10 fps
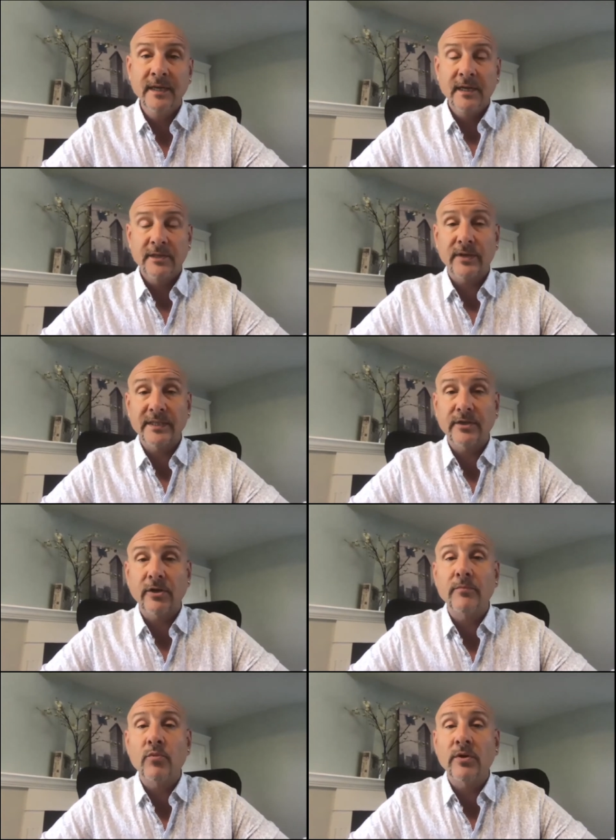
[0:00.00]
So I
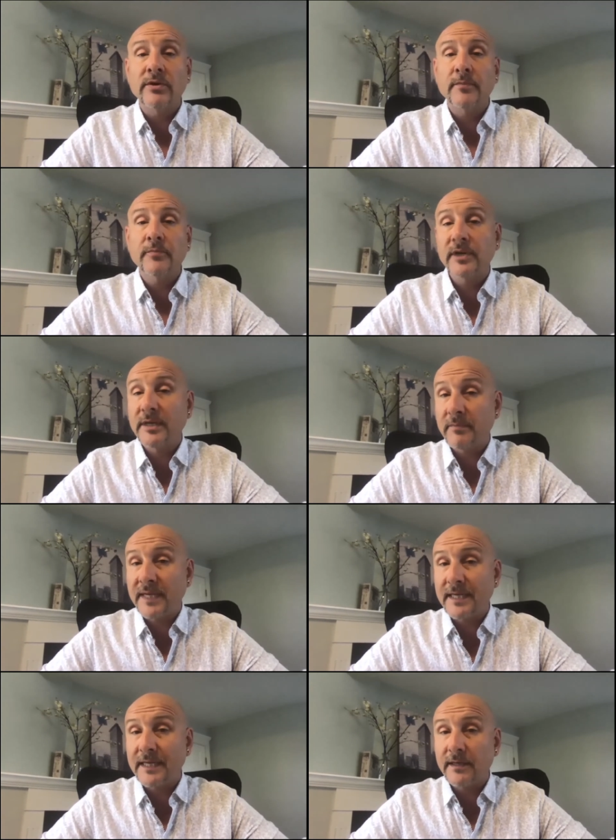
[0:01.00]
started more in the print
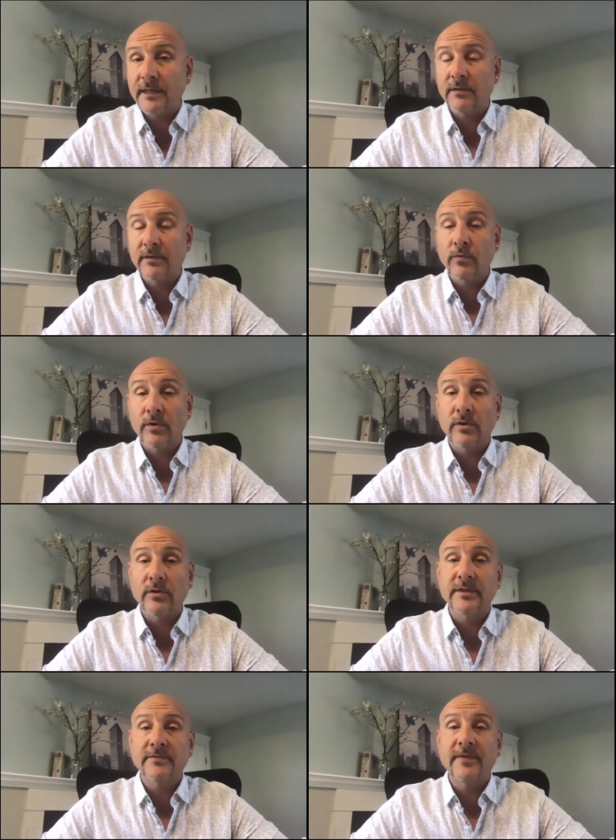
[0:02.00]
media
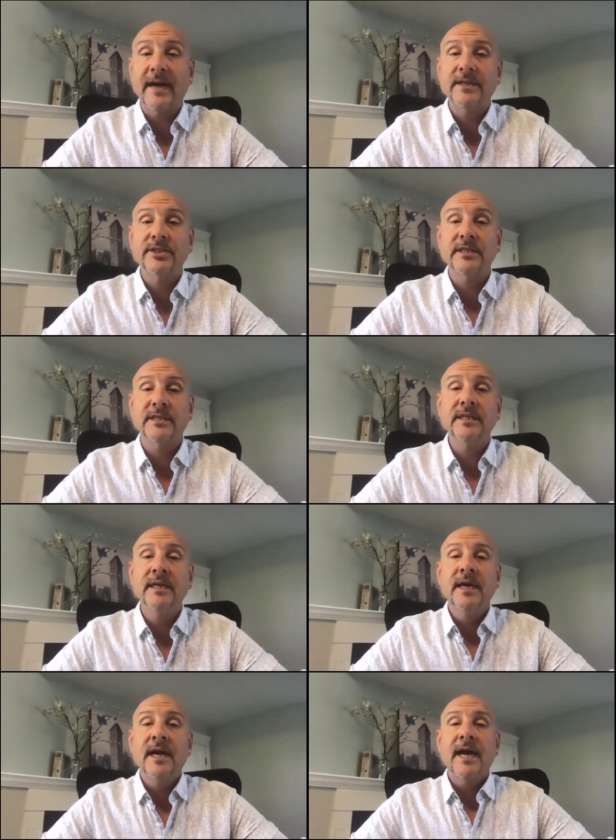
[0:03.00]
world of fashion.
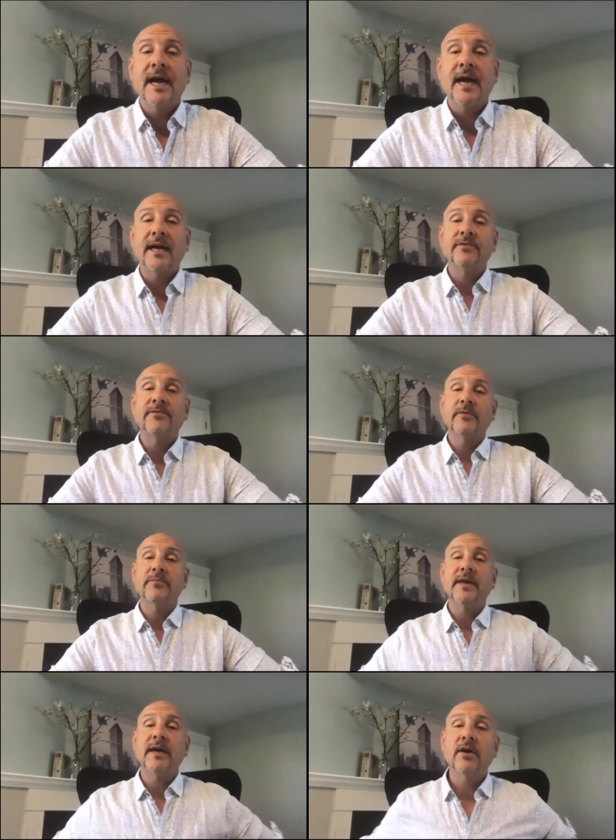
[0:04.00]
And from
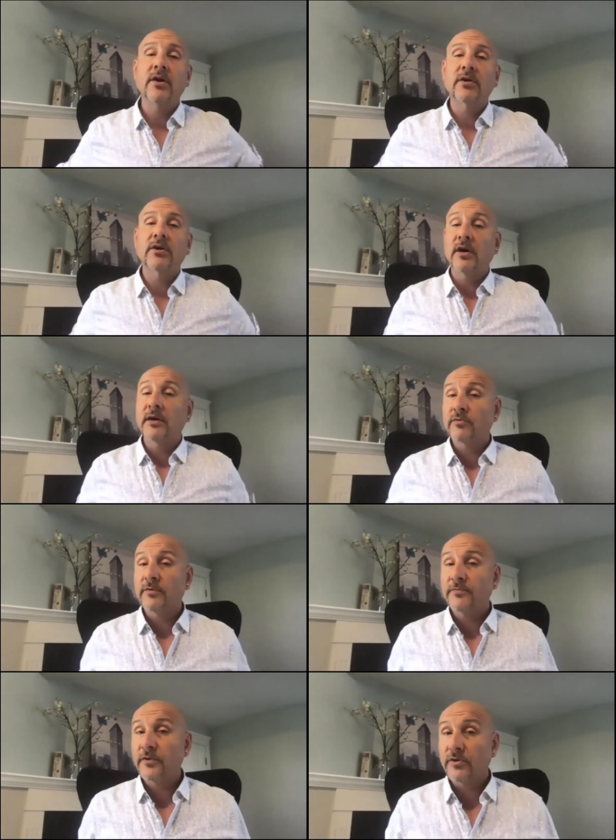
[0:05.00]
there, got
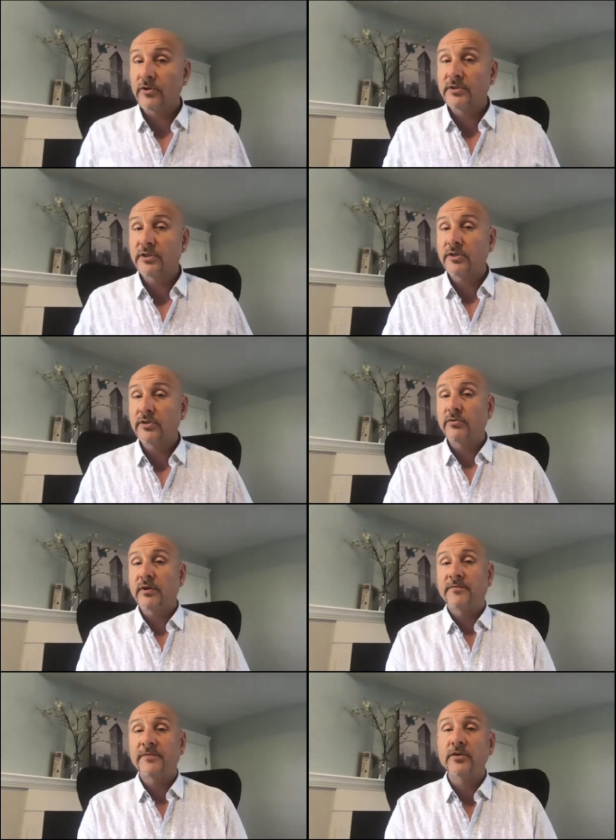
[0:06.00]
referred to
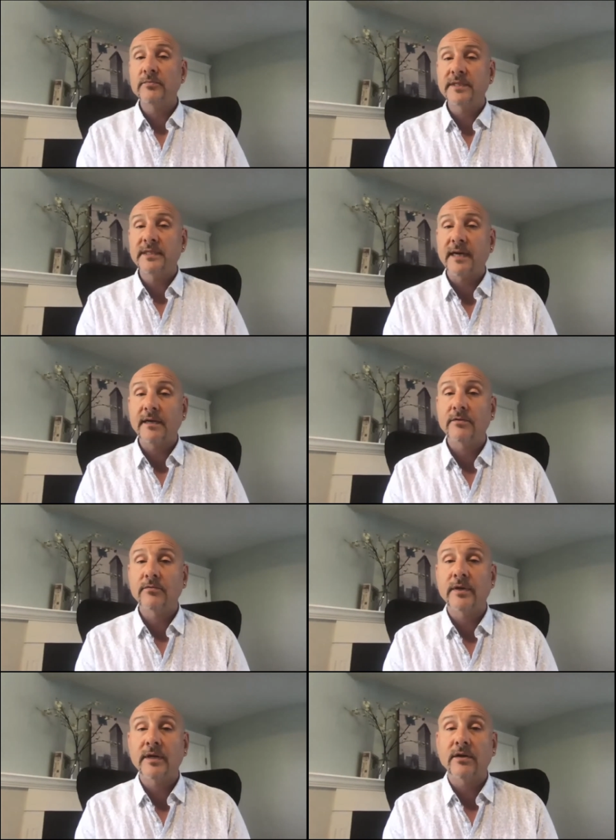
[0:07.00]
a film set
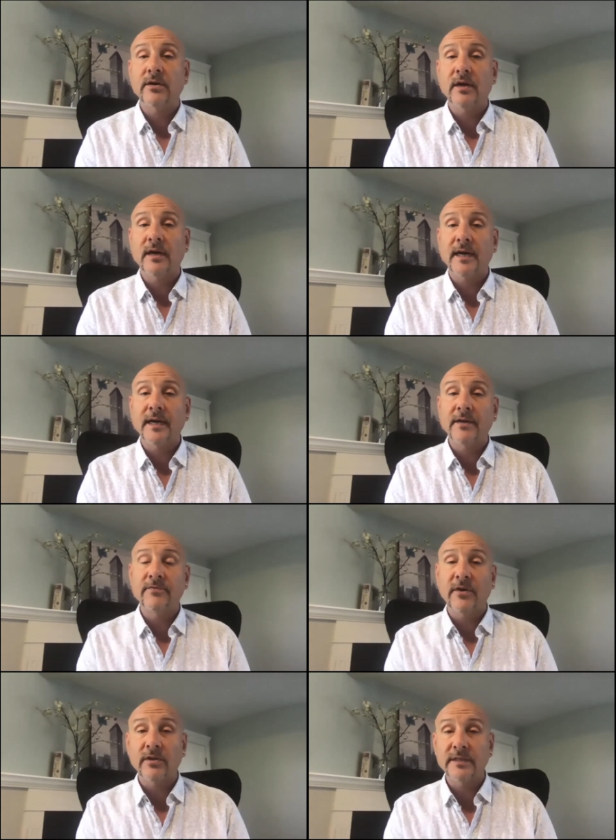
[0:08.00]
where I
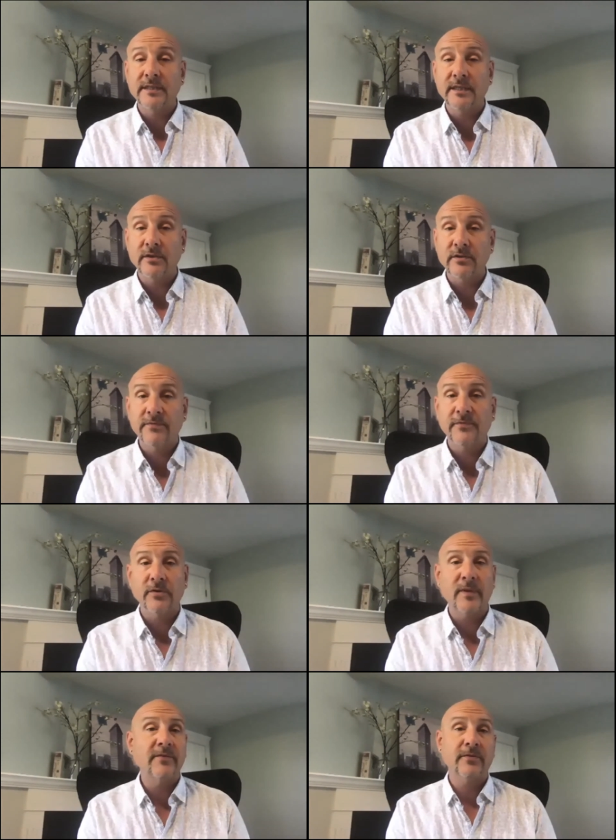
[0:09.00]
volunteered for
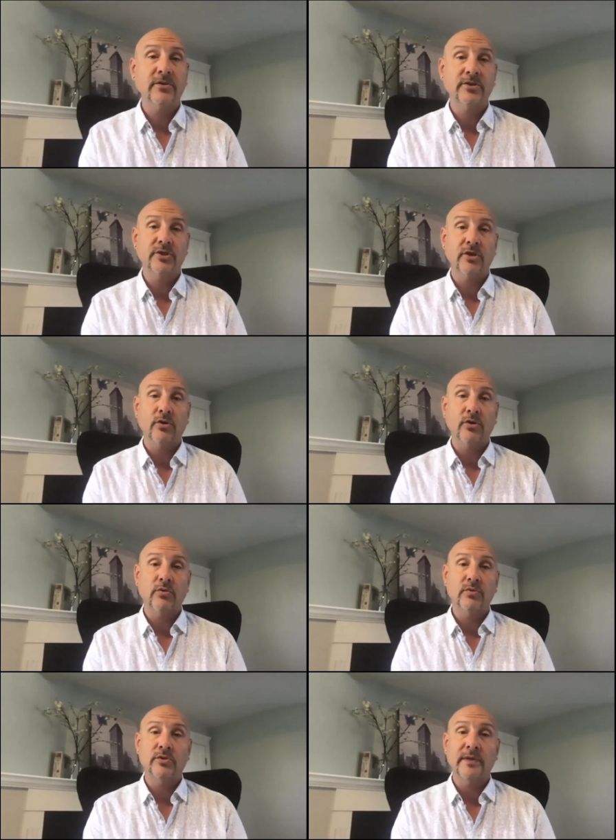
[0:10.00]
my first
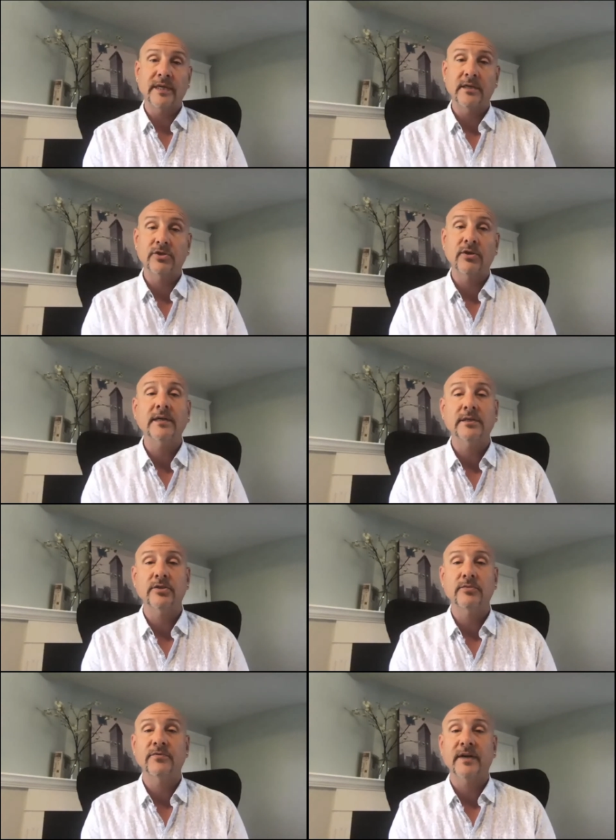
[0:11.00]
show doing truck
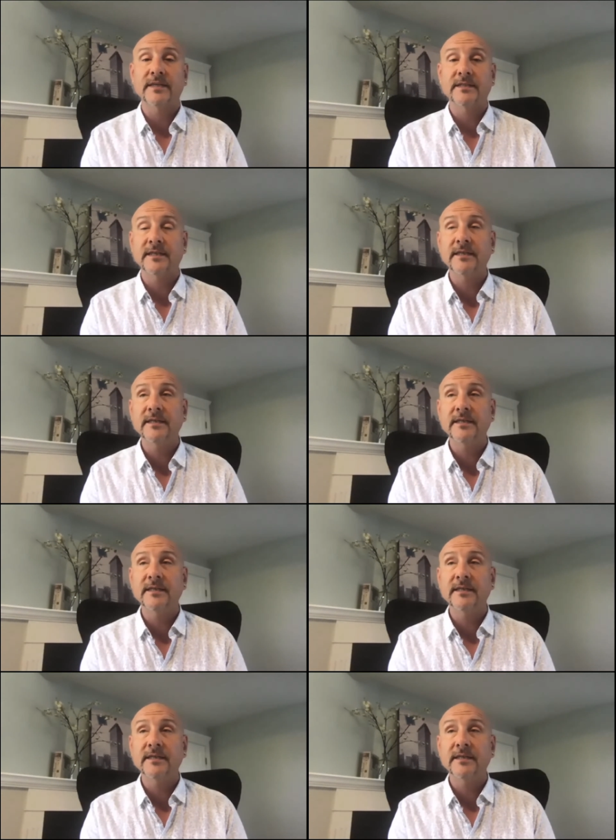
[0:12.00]
supervising.